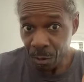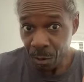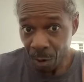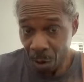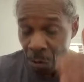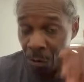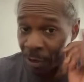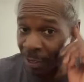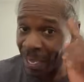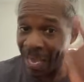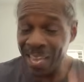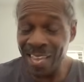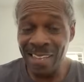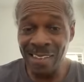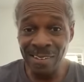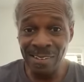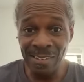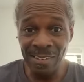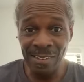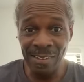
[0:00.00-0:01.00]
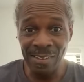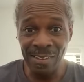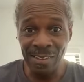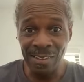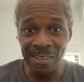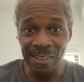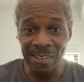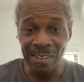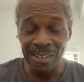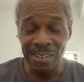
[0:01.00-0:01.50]
Okay?
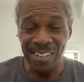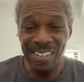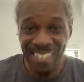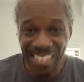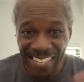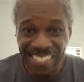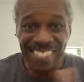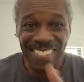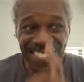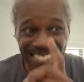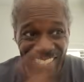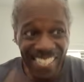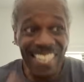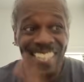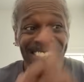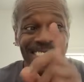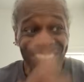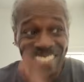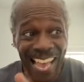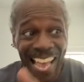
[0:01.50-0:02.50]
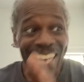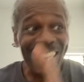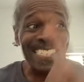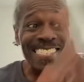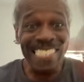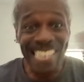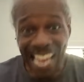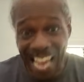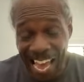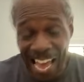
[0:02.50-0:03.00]
Let's see
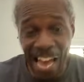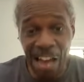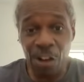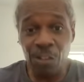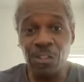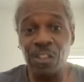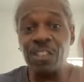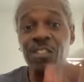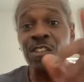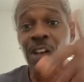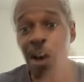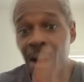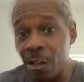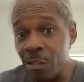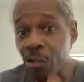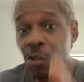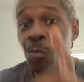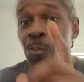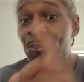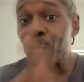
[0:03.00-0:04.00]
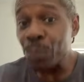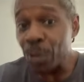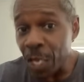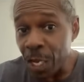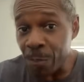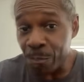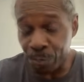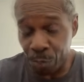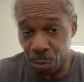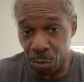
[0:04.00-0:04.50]
exactly how these other
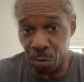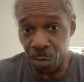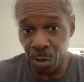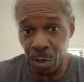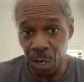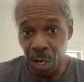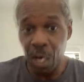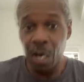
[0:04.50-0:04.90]
people